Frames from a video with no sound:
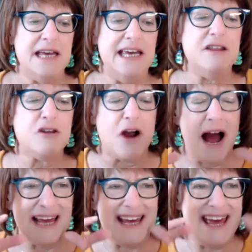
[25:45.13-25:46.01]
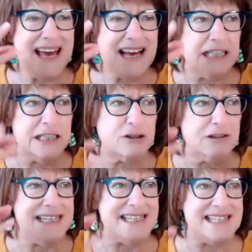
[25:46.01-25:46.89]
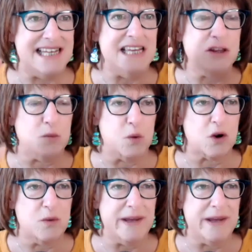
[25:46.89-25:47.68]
either I can't clearly see the work